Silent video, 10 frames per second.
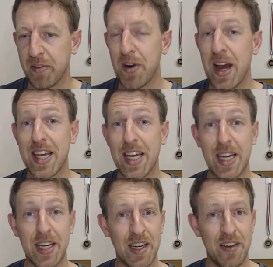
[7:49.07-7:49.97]
right
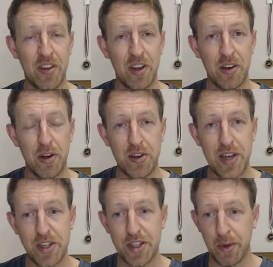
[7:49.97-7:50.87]
here in the
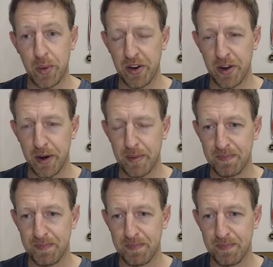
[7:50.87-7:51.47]
notation window.